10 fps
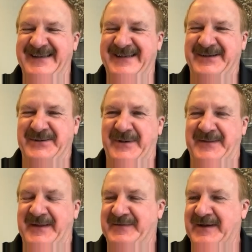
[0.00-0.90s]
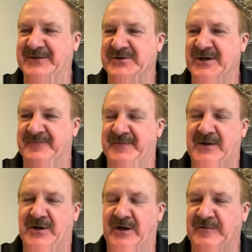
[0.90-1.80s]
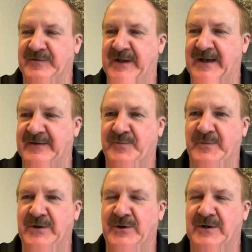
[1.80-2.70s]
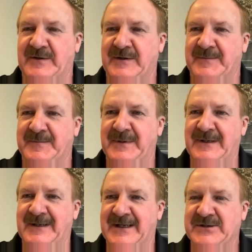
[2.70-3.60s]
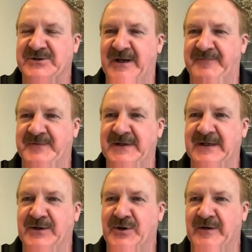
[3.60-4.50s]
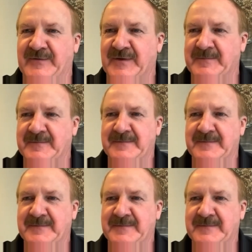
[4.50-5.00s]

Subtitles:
You know what they say, chef? At Caudle's Catch, we hooked them, and Chef D cooks them.